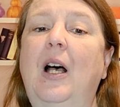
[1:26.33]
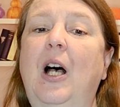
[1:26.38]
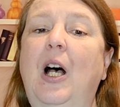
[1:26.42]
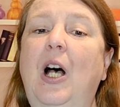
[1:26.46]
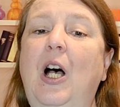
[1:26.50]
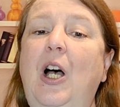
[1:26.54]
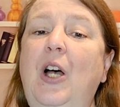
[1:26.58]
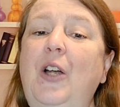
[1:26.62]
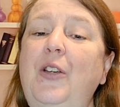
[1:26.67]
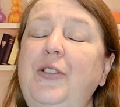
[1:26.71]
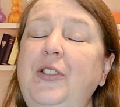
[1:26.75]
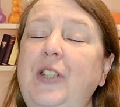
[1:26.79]

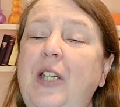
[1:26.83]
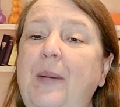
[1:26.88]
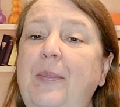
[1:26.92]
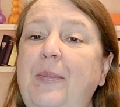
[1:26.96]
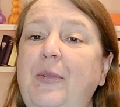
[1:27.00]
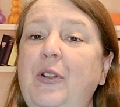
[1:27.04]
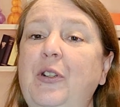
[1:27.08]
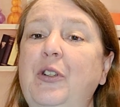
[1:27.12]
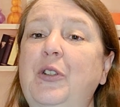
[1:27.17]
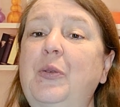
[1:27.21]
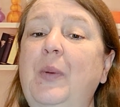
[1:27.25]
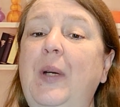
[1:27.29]
All
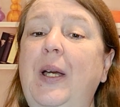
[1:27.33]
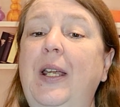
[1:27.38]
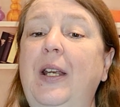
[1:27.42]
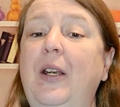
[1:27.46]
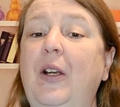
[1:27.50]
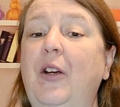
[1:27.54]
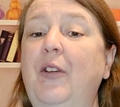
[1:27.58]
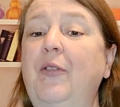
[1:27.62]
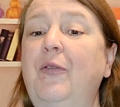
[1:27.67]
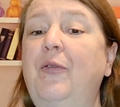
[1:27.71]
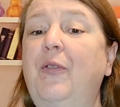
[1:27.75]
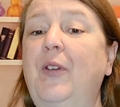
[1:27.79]
chapters read
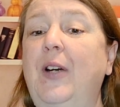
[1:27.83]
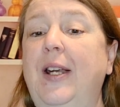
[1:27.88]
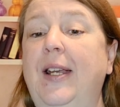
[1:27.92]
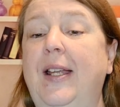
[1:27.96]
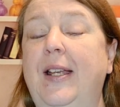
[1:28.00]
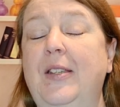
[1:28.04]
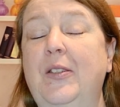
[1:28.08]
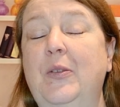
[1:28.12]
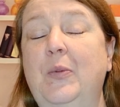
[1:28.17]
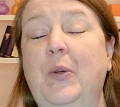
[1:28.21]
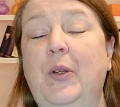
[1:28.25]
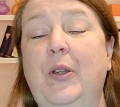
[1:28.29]
on
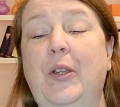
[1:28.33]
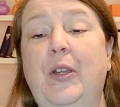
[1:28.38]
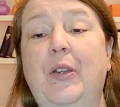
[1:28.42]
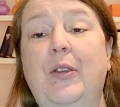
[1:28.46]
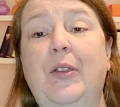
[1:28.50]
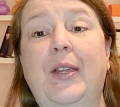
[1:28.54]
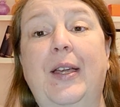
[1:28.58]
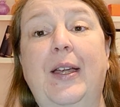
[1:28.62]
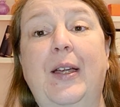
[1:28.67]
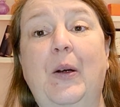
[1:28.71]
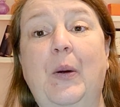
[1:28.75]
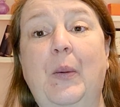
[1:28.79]
Fridays, whether
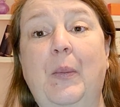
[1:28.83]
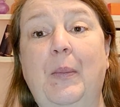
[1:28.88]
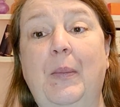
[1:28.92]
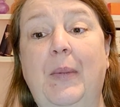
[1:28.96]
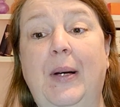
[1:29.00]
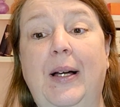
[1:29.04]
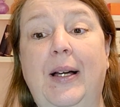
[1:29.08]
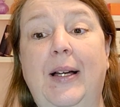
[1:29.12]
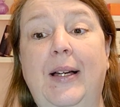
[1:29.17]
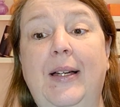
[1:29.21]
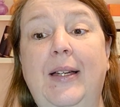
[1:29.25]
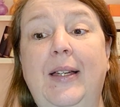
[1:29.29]
they are
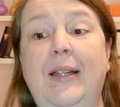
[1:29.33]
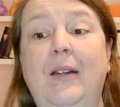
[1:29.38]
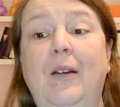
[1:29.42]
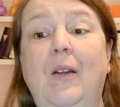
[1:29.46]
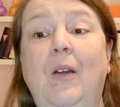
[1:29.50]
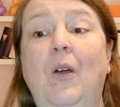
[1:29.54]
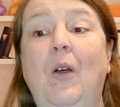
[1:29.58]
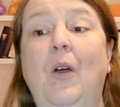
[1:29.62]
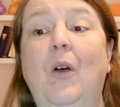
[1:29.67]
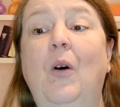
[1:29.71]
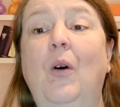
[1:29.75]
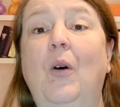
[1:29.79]
mine
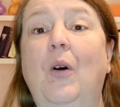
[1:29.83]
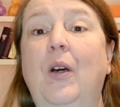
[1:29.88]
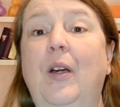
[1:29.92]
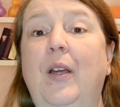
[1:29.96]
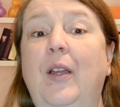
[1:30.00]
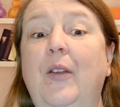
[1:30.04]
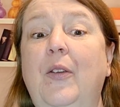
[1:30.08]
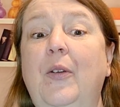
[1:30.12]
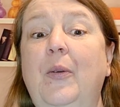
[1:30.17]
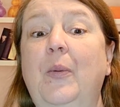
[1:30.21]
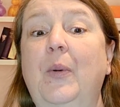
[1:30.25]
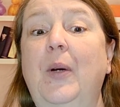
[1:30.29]
or
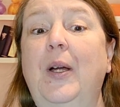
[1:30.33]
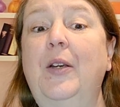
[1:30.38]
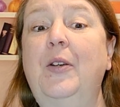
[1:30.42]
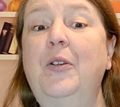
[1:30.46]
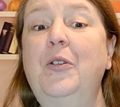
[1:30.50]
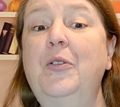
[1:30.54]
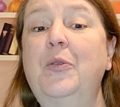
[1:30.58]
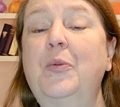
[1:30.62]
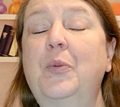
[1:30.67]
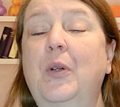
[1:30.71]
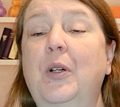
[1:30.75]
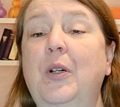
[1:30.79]
another
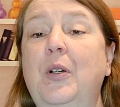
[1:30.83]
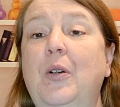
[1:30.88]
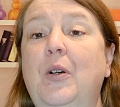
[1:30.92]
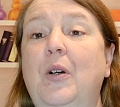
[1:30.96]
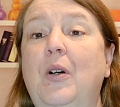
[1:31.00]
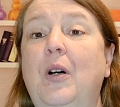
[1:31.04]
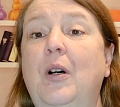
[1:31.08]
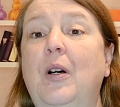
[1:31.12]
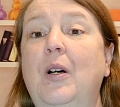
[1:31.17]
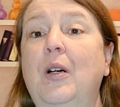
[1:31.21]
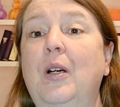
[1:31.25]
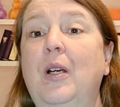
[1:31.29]
writer's work
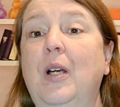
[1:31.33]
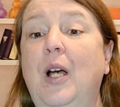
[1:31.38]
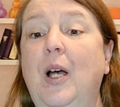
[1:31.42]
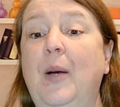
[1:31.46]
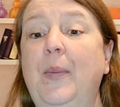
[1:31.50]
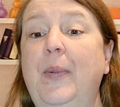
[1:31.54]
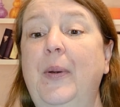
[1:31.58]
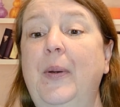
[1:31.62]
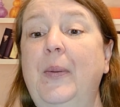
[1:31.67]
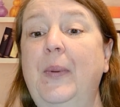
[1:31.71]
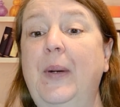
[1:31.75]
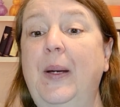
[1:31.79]
are
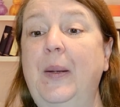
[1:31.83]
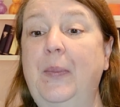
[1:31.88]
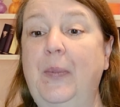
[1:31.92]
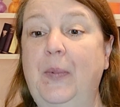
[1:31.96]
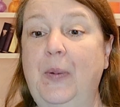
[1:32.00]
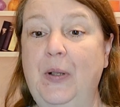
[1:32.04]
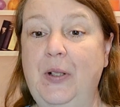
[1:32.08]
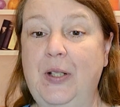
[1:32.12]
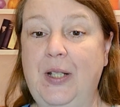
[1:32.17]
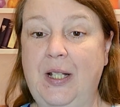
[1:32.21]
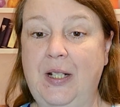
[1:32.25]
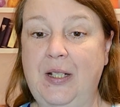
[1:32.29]
copyright
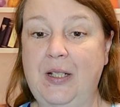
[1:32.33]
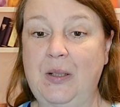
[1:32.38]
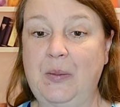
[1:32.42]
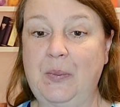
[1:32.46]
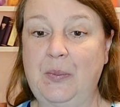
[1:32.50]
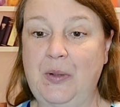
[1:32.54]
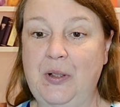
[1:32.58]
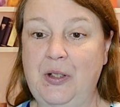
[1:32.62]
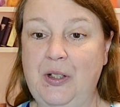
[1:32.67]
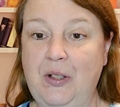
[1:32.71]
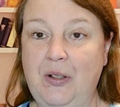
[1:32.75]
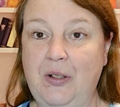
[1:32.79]
protected
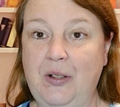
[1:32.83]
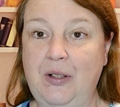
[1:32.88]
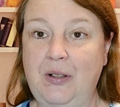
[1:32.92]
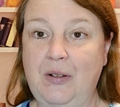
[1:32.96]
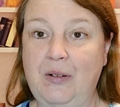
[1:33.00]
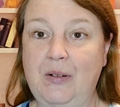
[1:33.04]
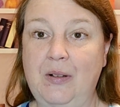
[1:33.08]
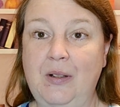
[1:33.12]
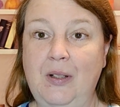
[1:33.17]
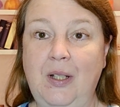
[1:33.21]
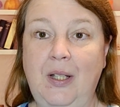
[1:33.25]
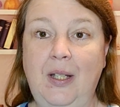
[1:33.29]

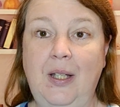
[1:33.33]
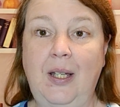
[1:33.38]
material